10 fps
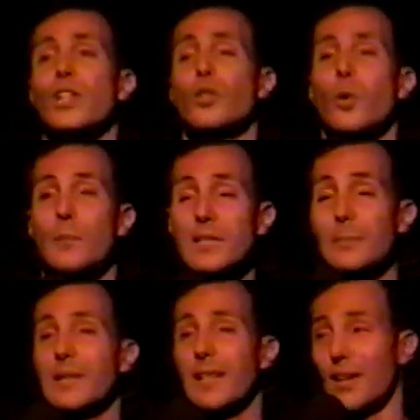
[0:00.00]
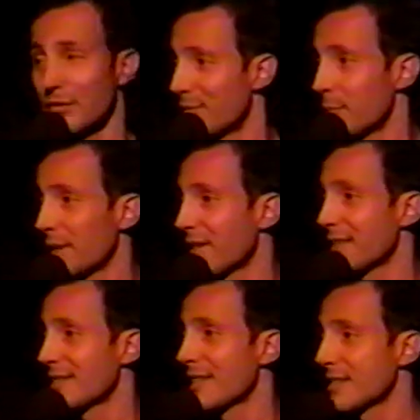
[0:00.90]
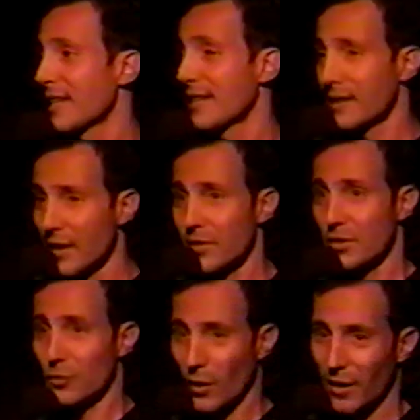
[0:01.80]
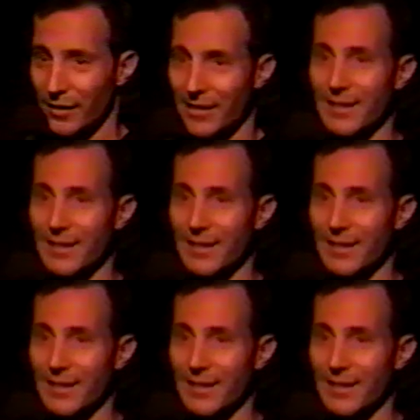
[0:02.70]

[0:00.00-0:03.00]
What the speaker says: So it must be love, because they say that love is a drug,